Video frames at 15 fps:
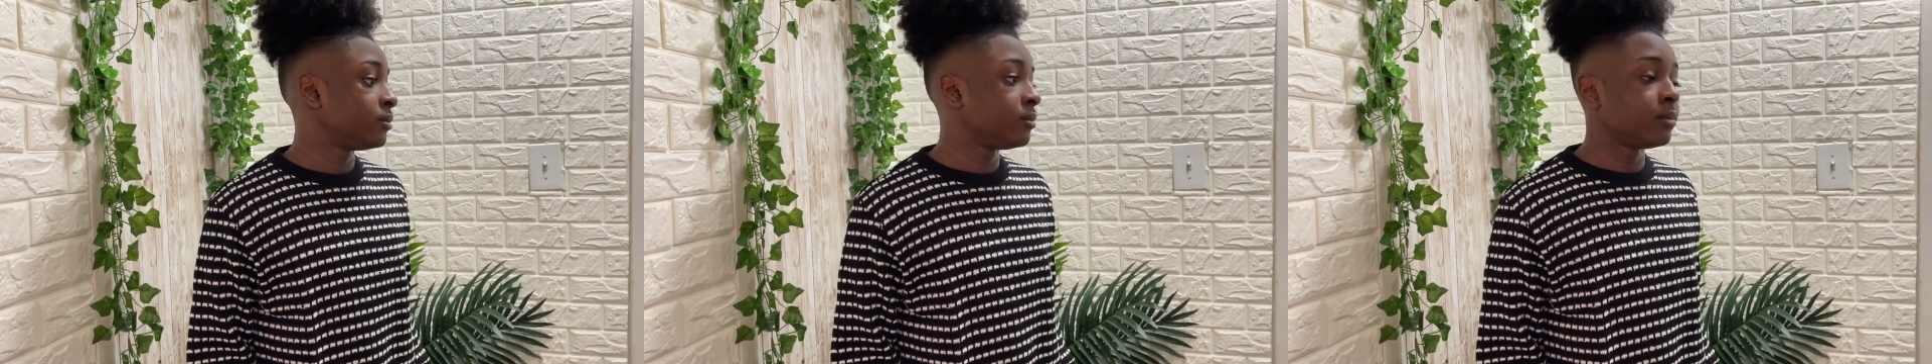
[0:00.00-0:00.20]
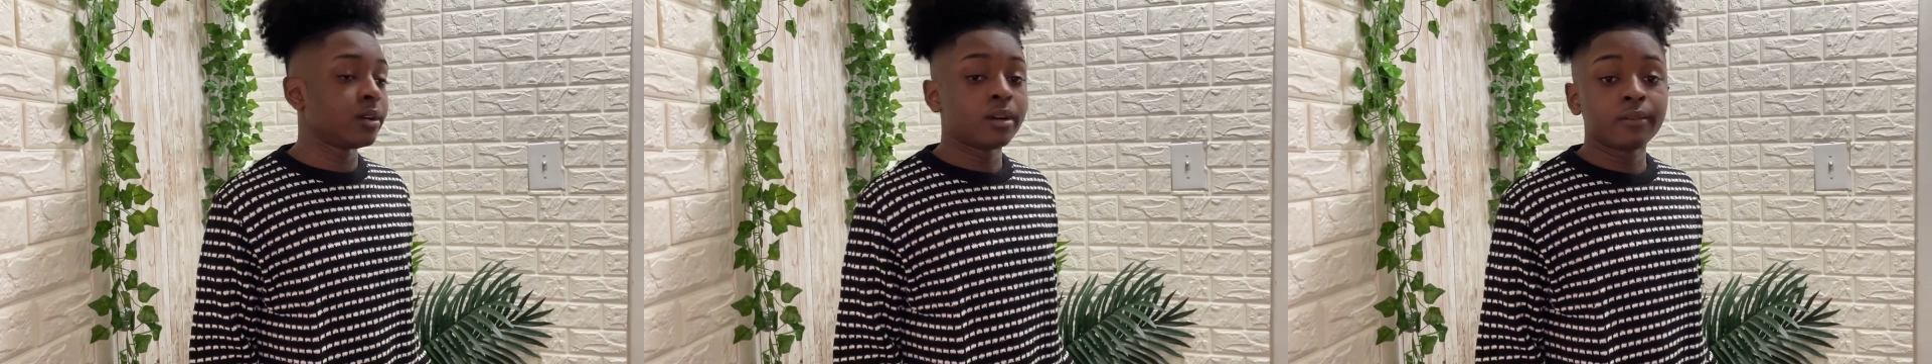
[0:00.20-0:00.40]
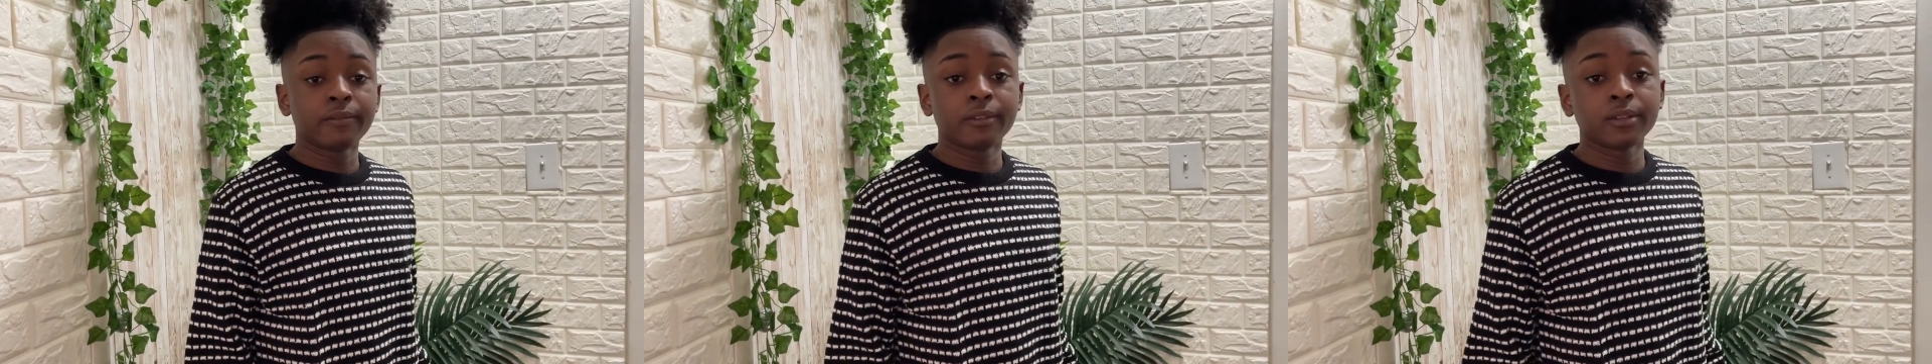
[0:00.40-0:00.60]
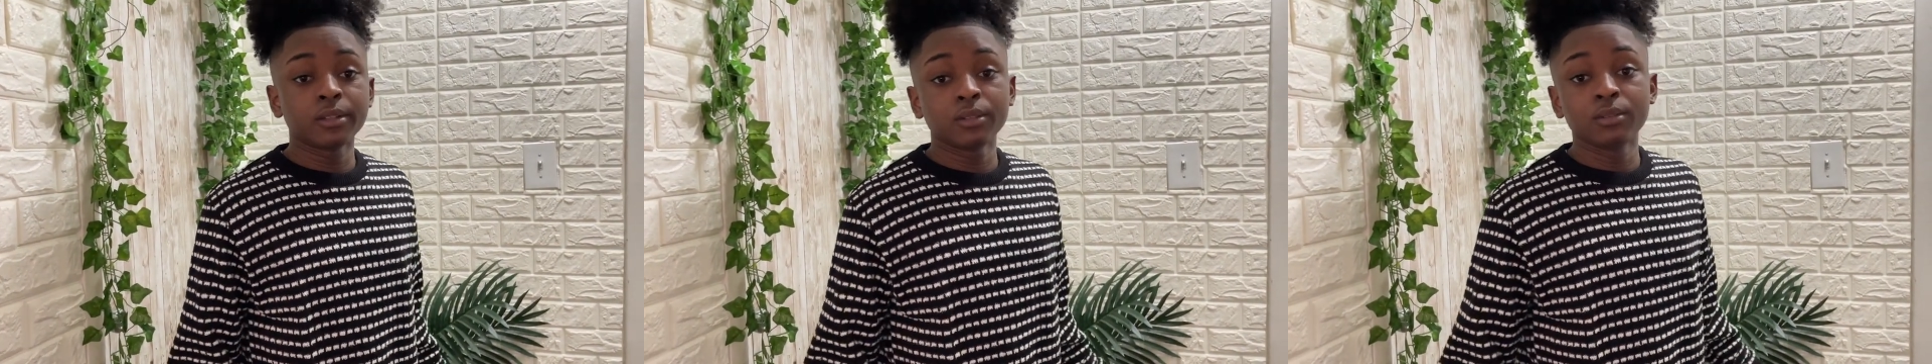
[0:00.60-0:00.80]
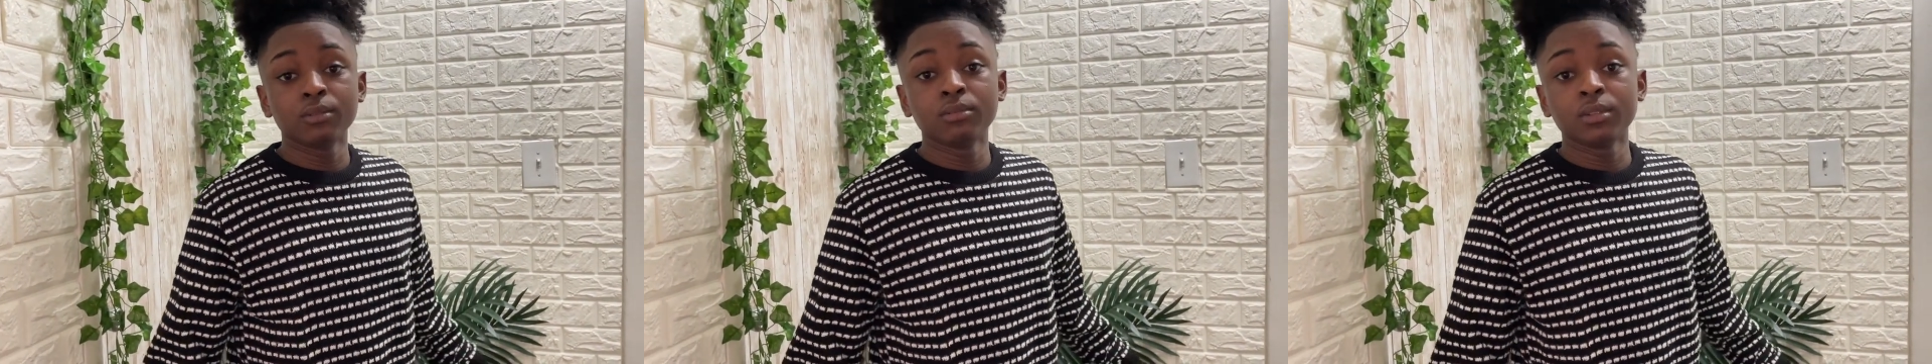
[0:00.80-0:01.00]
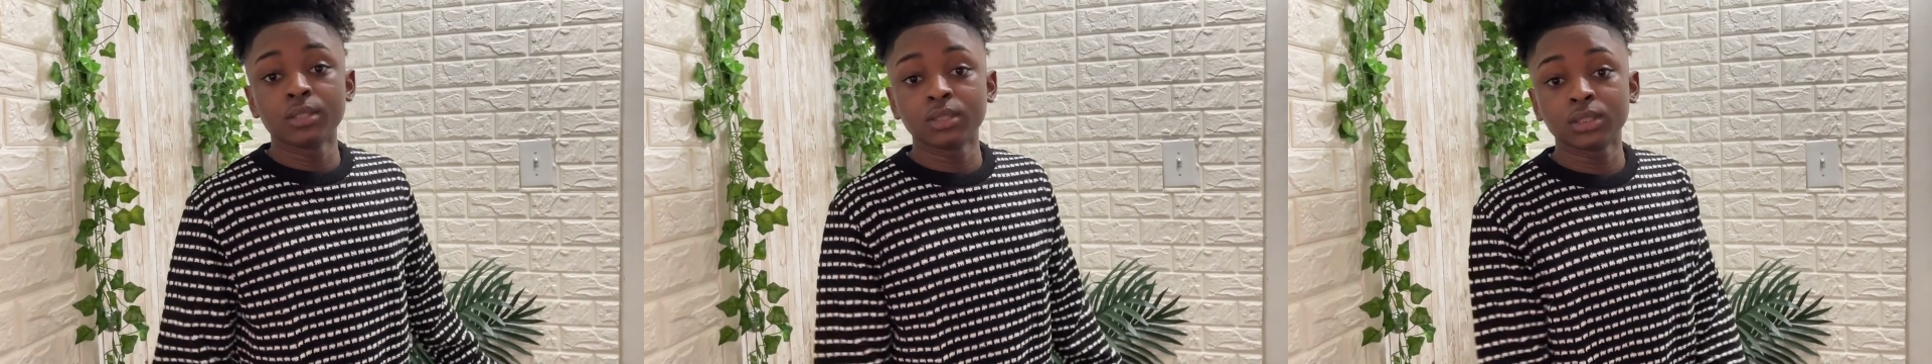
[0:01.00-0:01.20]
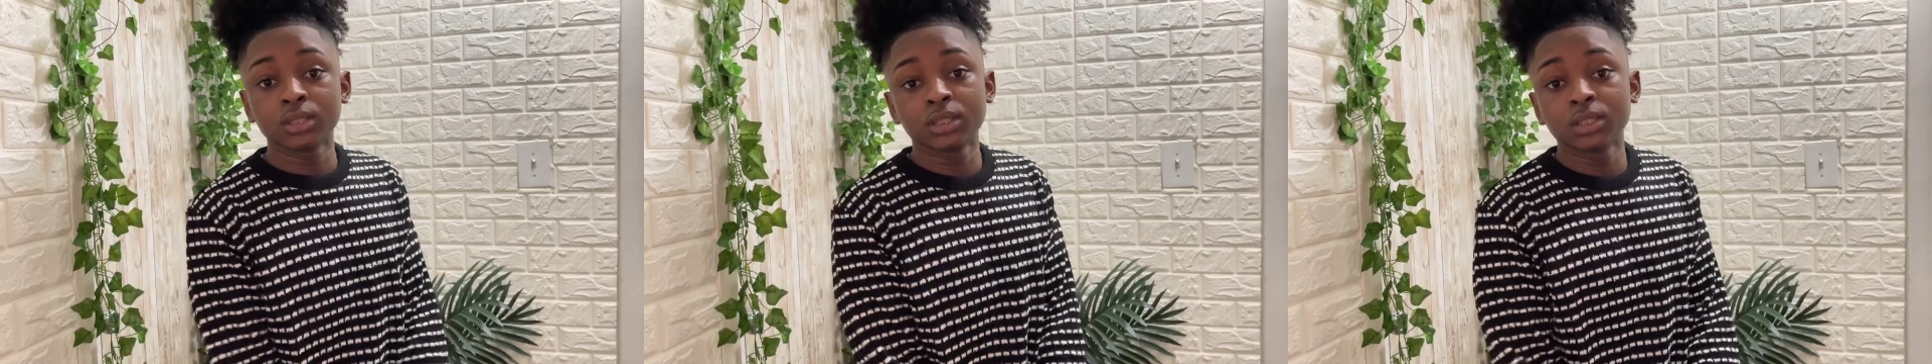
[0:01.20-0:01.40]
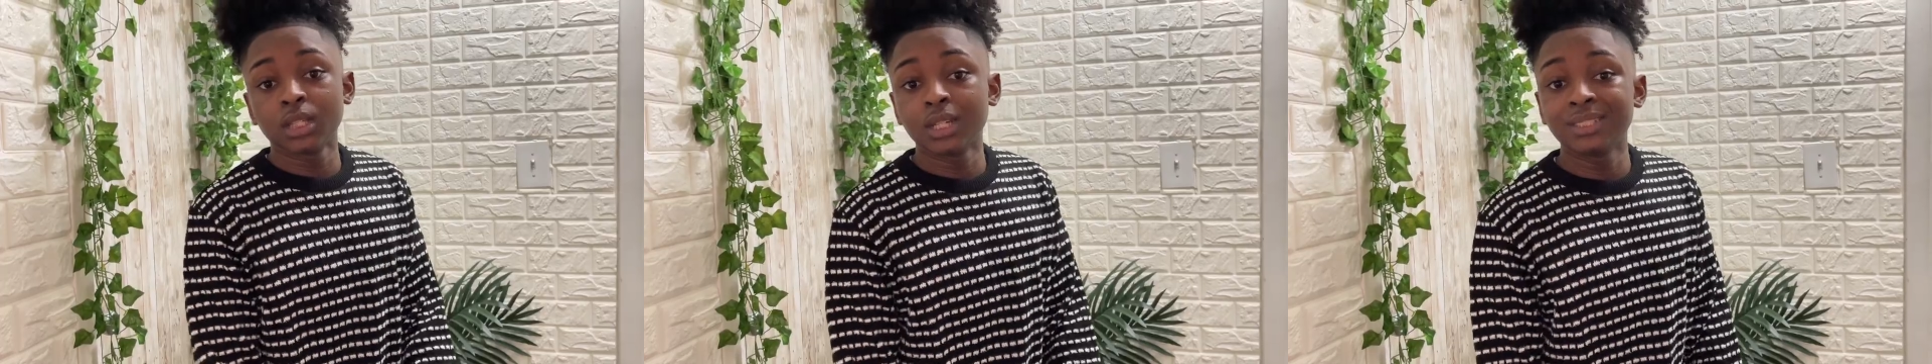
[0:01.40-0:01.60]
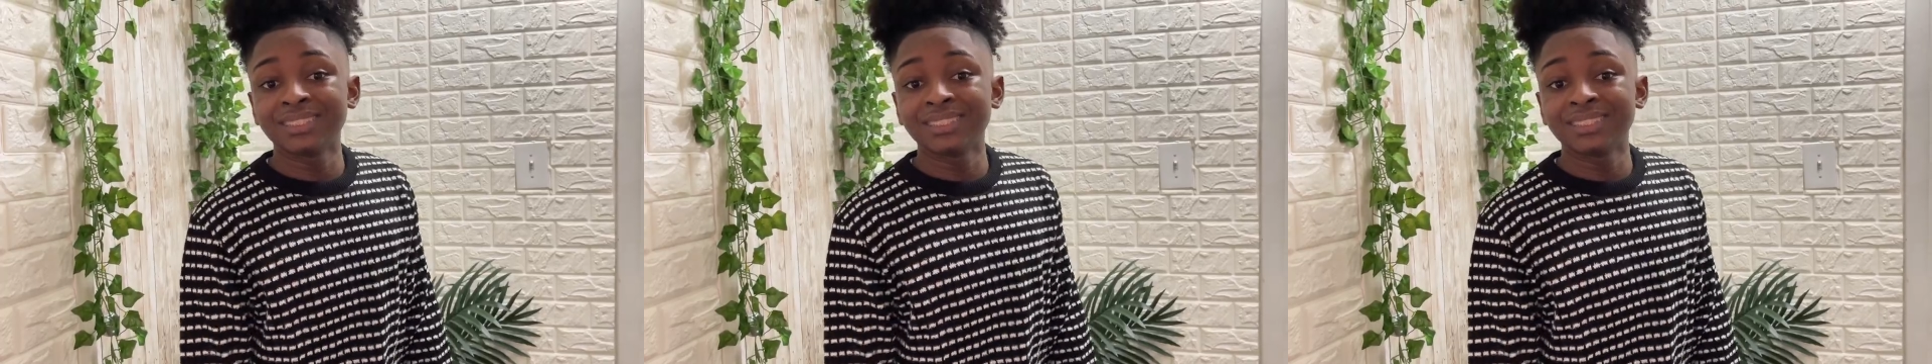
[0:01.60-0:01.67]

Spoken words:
without further ado, let's get